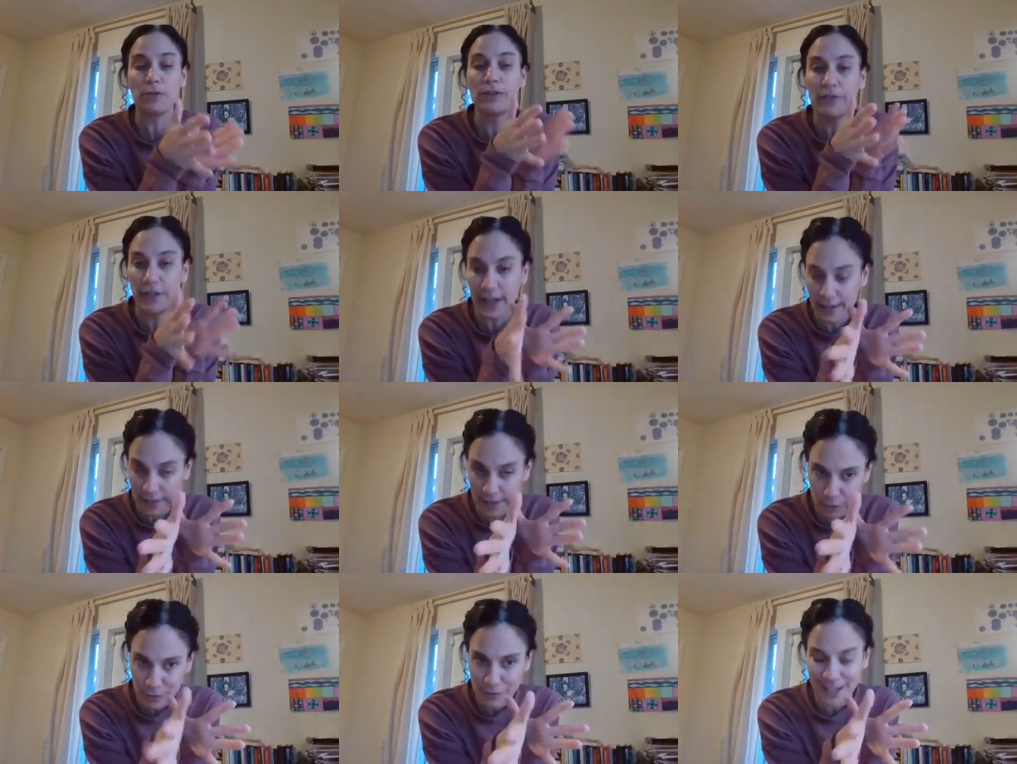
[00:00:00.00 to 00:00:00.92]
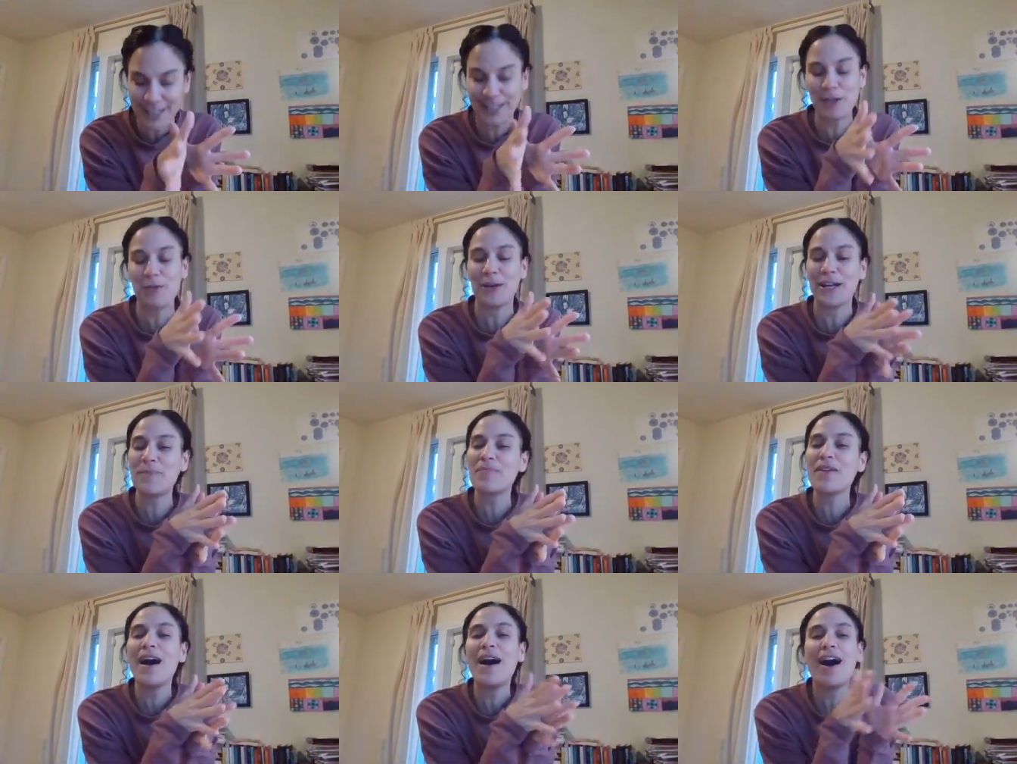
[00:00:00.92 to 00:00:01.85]
find a way.
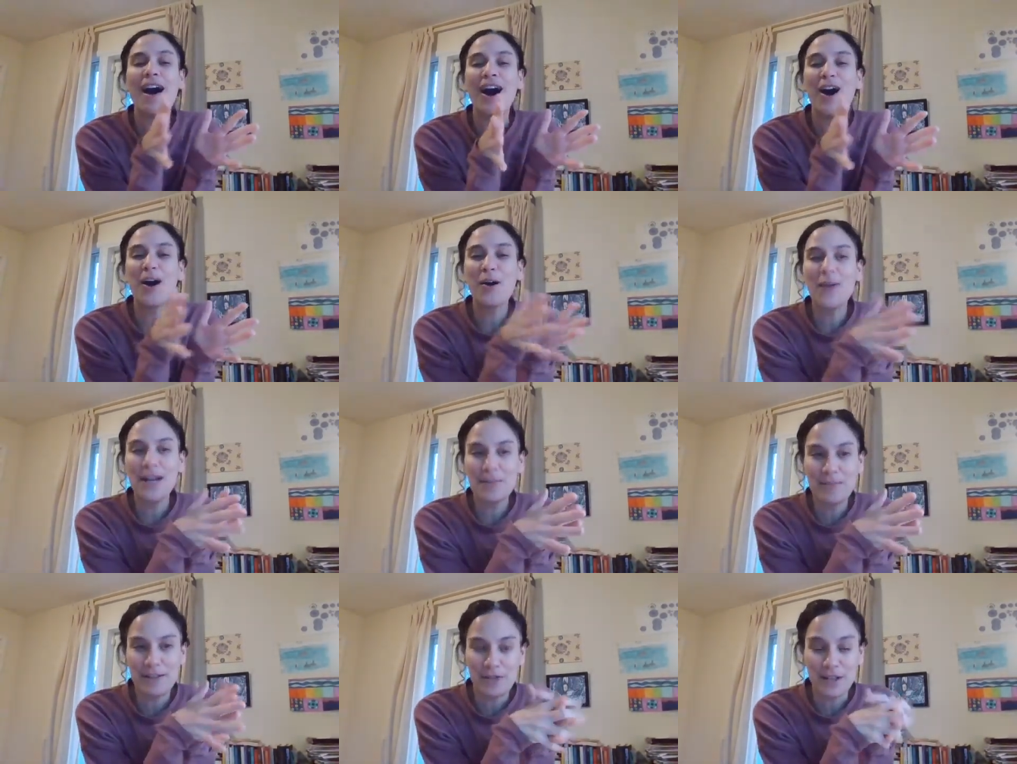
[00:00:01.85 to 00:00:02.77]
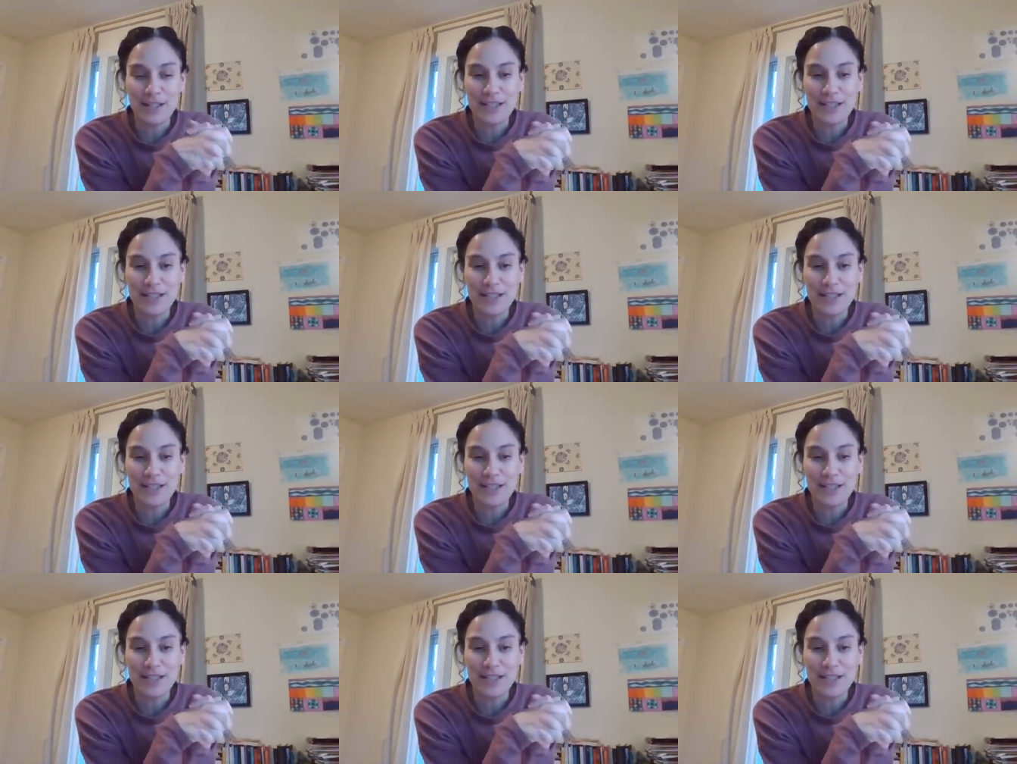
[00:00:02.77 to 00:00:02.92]
All right, my friends.